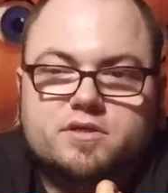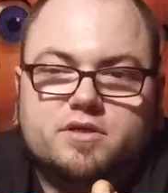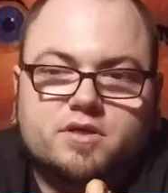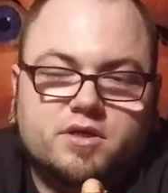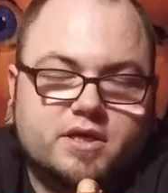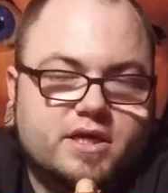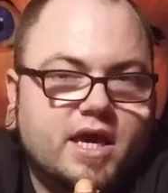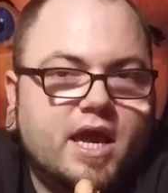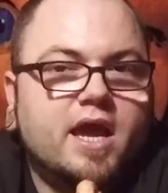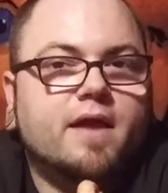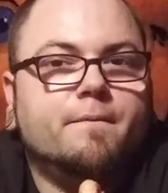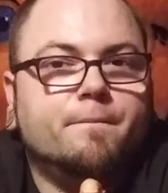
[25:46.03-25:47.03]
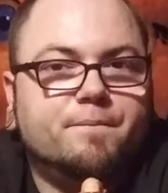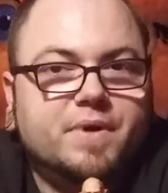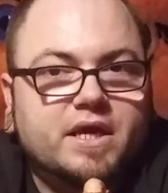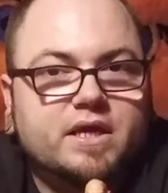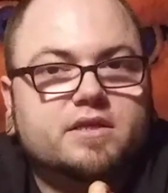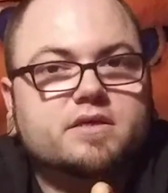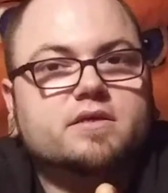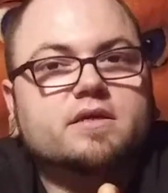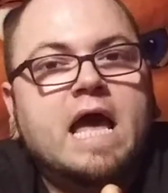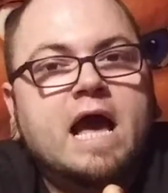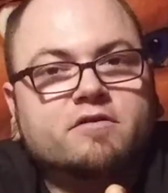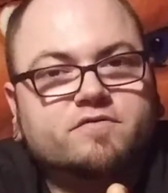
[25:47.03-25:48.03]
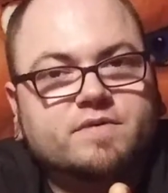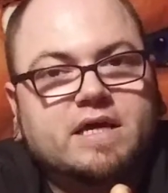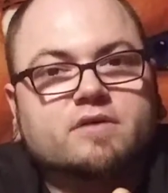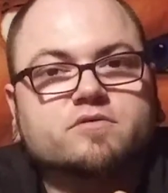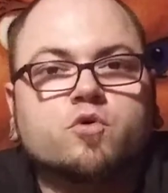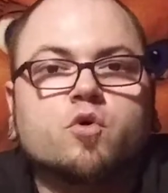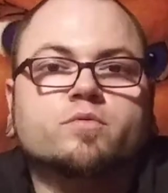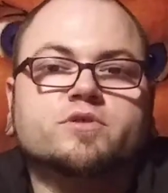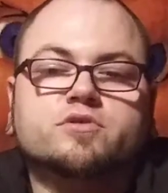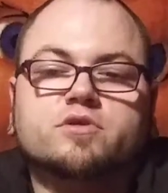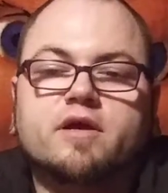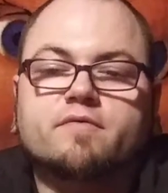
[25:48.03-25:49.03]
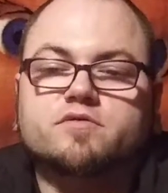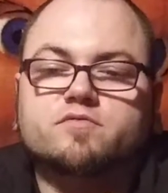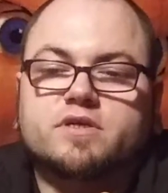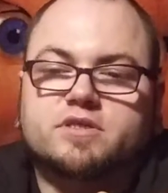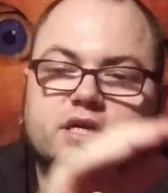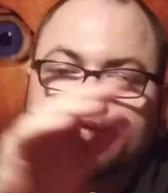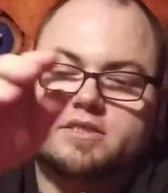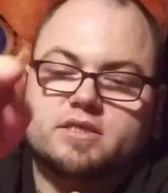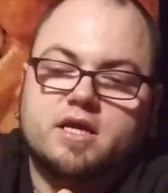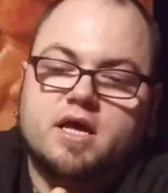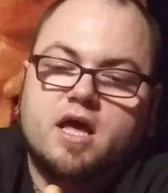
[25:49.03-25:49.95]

you can't beat House of a Thousand Corpses or Devil's Rejects.